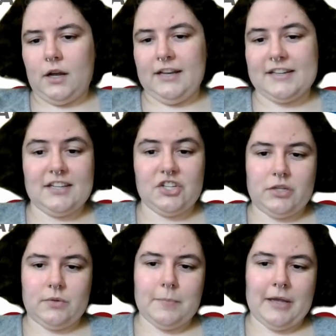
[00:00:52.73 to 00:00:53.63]

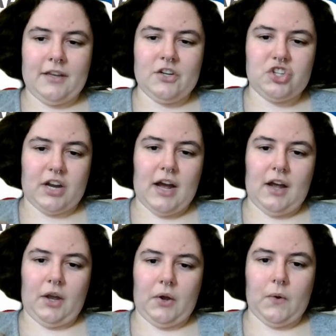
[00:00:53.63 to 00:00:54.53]
Extinction Rebellion
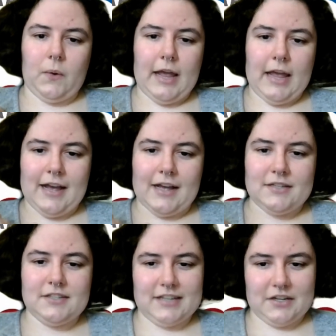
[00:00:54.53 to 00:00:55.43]
Chicago
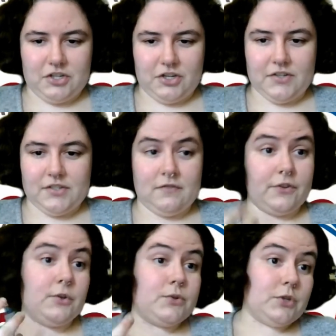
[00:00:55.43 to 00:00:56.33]
and Dissenters. And
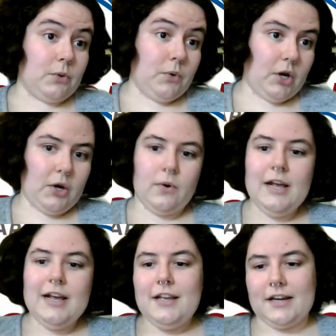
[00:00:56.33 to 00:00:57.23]
for those who don't know,
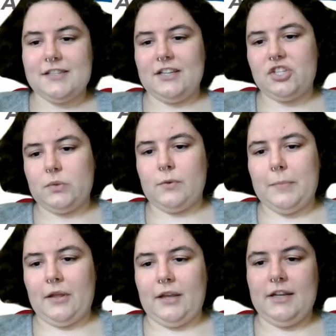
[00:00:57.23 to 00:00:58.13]
Extinction
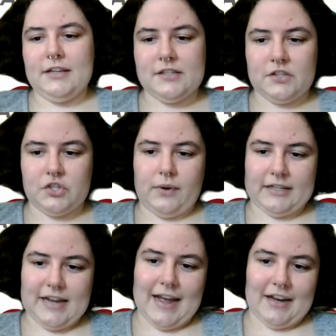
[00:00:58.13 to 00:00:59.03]
Rebellion is a
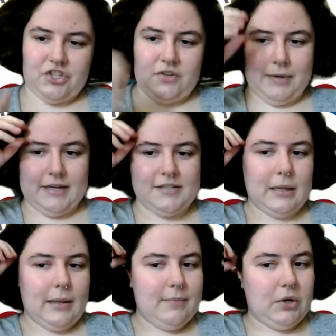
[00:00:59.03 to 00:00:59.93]
direct
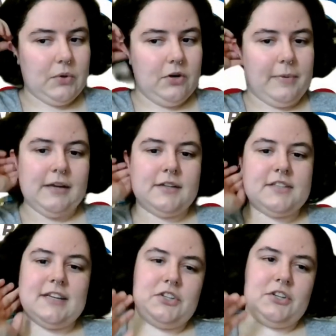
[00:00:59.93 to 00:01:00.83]
action-based climate group, and
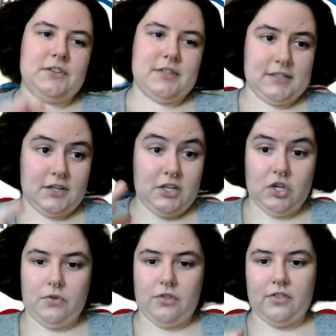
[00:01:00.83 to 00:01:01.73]
Dissenters is a
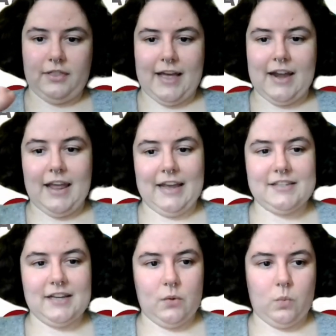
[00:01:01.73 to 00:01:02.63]
youth-led
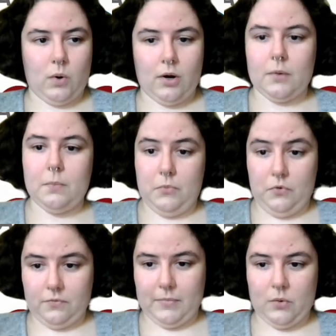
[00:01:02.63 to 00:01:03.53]
anti-war
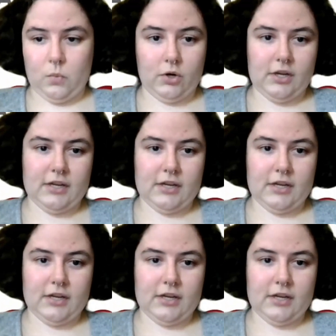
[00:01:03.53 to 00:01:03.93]
movement